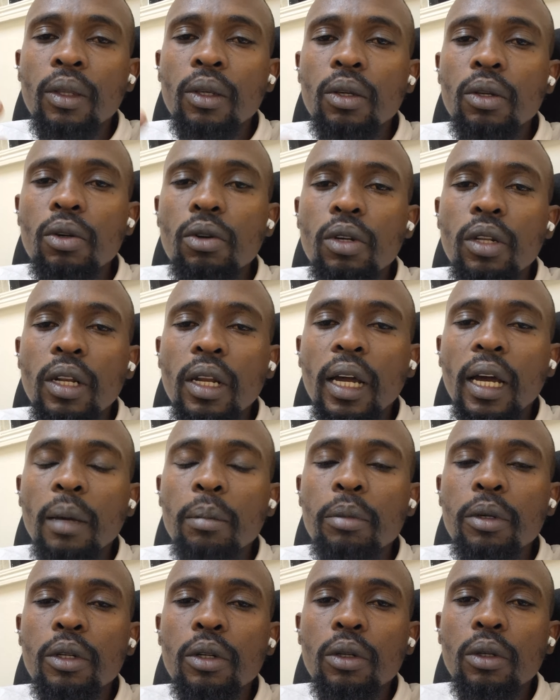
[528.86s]
in
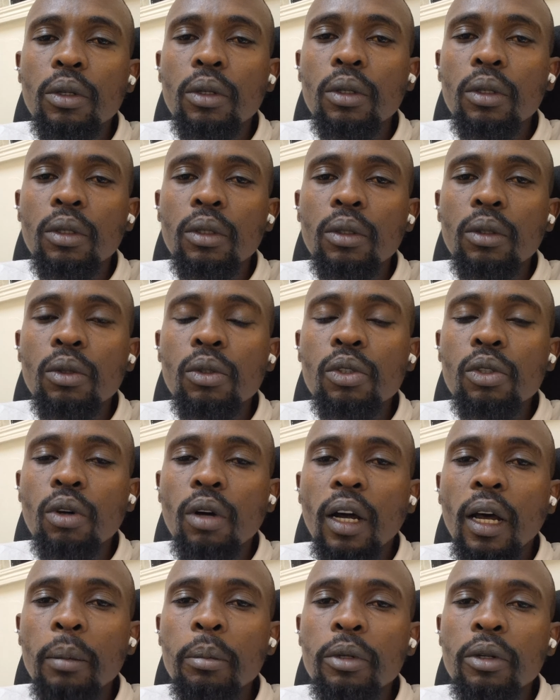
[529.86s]
capital goods or
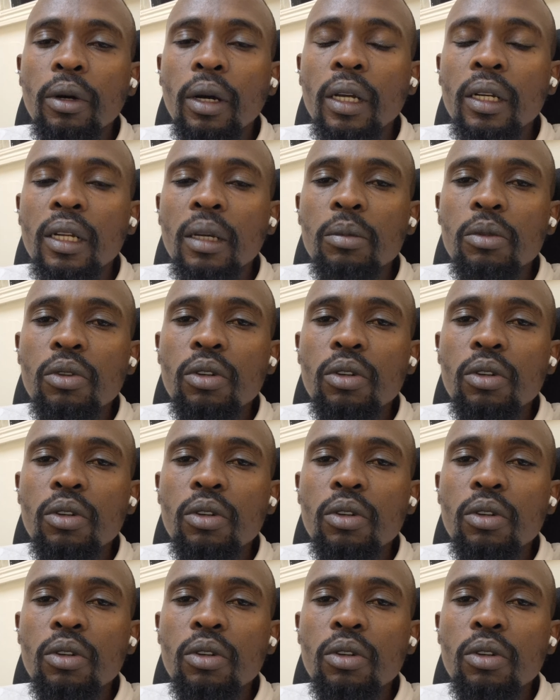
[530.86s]
capital items.